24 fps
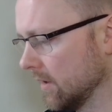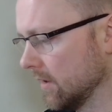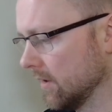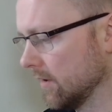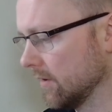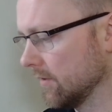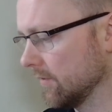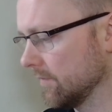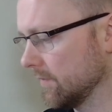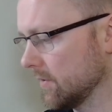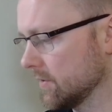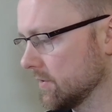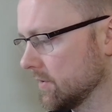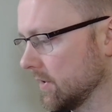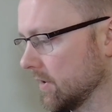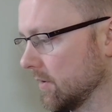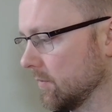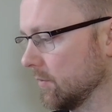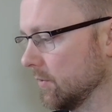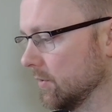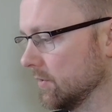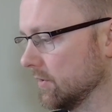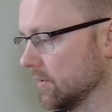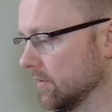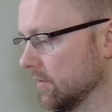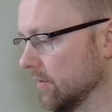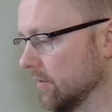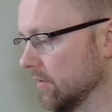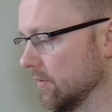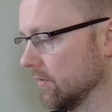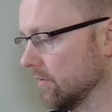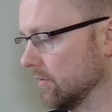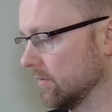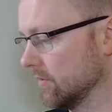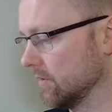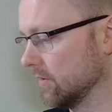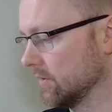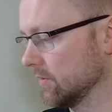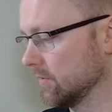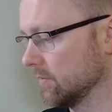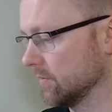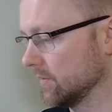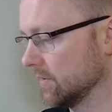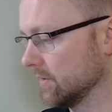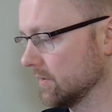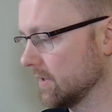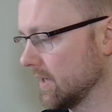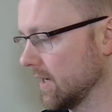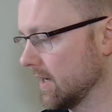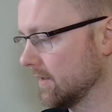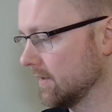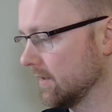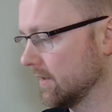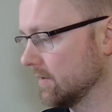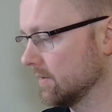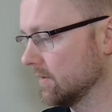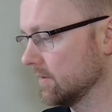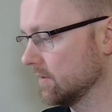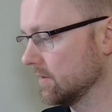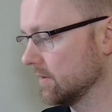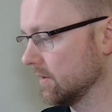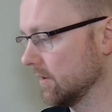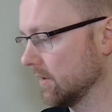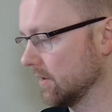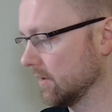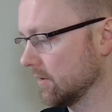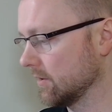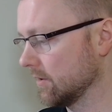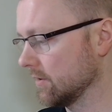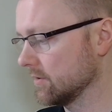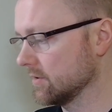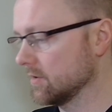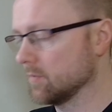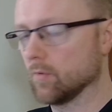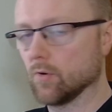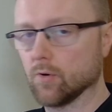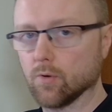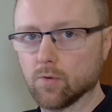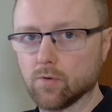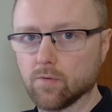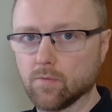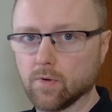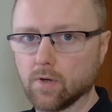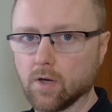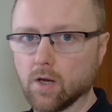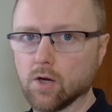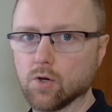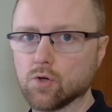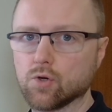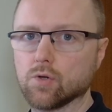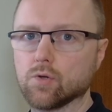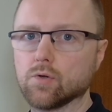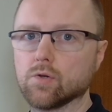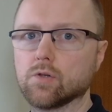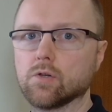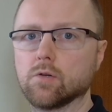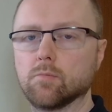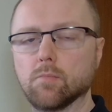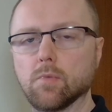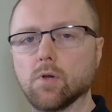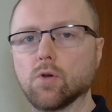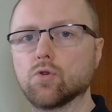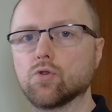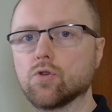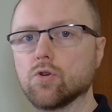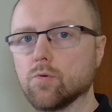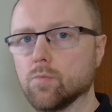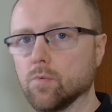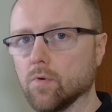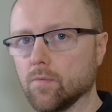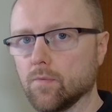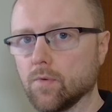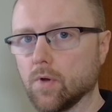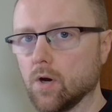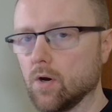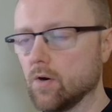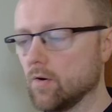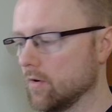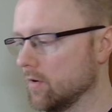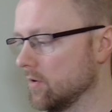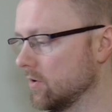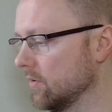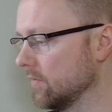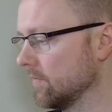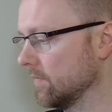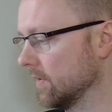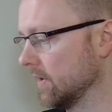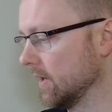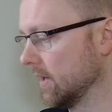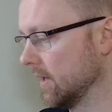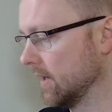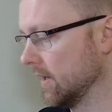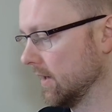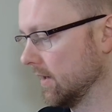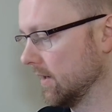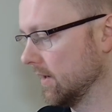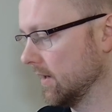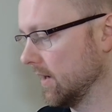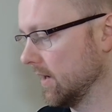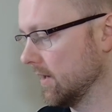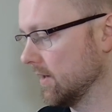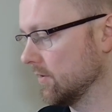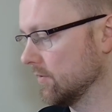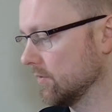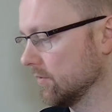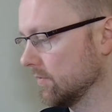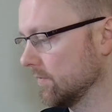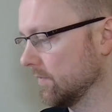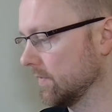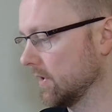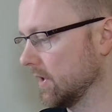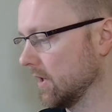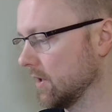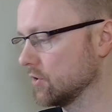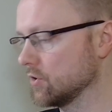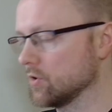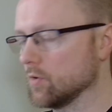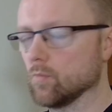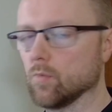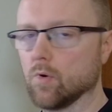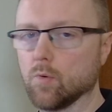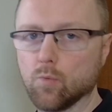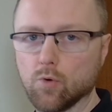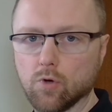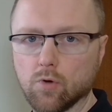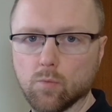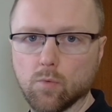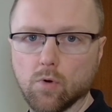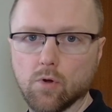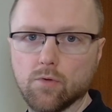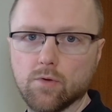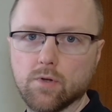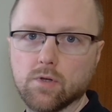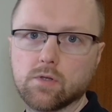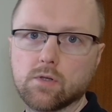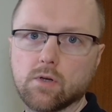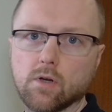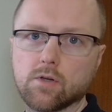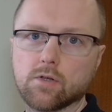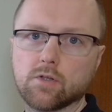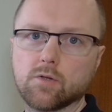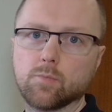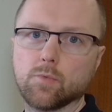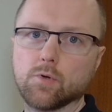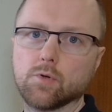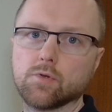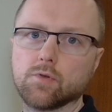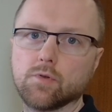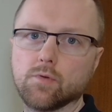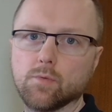The first thing I'm going to do is go to Settings and in Customer Notifications, make sure we've turned off any notification we wouldn't want these customers to